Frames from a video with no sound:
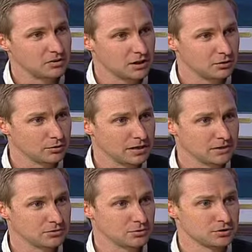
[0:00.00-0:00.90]
the other
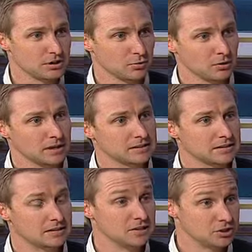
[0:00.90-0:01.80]
councilors that were
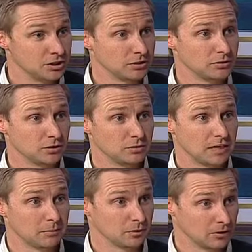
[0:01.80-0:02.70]
elected this year. You
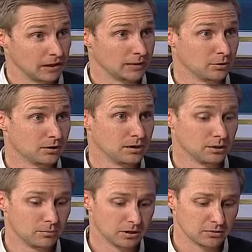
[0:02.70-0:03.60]
came a little later in the
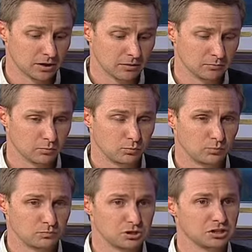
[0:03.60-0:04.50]
year, but
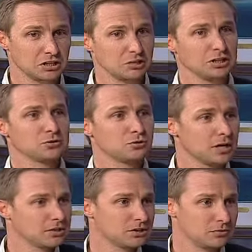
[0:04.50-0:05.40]
just a little
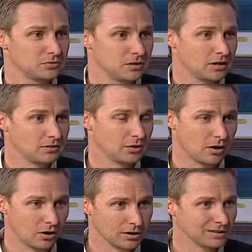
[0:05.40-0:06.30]
introduction to our
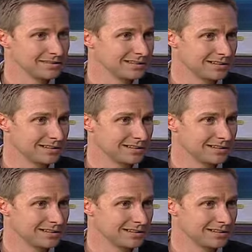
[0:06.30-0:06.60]
audience